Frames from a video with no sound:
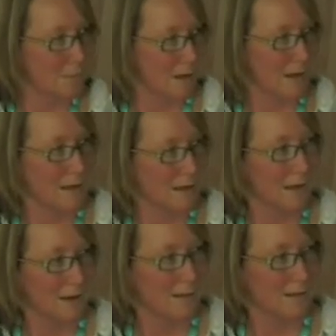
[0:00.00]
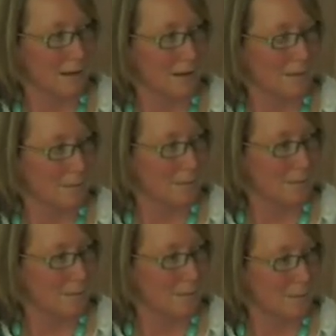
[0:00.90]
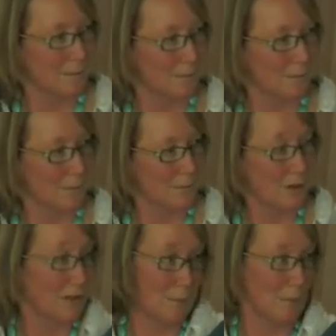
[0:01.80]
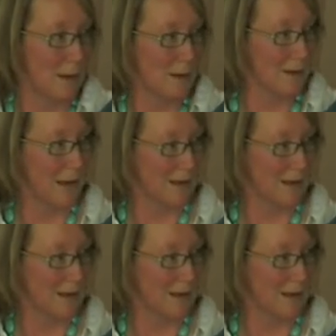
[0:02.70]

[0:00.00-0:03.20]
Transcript: okay. Yeah. And you just rehydrate that as if you're buying a packet?